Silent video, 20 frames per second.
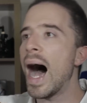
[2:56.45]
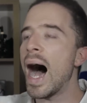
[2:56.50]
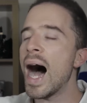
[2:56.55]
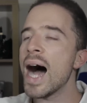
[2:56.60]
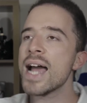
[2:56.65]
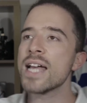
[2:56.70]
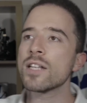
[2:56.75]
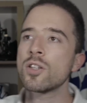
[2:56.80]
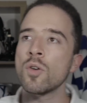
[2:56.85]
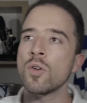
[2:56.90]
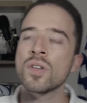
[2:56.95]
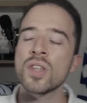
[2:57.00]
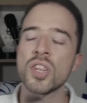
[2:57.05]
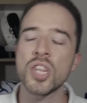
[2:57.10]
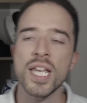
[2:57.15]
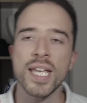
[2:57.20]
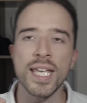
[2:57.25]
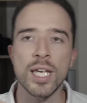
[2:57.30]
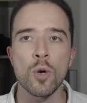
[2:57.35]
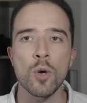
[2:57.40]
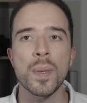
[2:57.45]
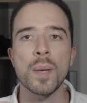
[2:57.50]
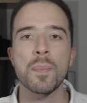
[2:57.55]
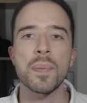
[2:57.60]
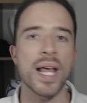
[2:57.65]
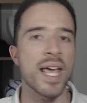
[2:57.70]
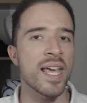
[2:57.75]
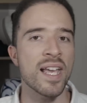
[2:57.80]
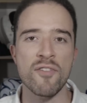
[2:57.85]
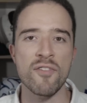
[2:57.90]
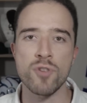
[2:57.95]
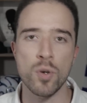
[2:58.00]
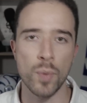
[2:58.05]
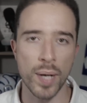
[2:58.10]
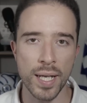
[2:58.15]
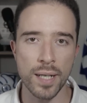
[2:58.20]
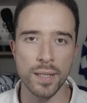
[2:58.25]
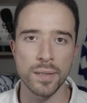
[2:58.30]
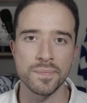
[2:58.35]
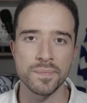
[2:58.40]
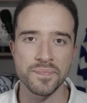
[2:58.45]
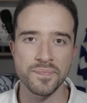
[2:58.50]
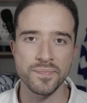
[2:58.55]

I don't think he'll be playing every week.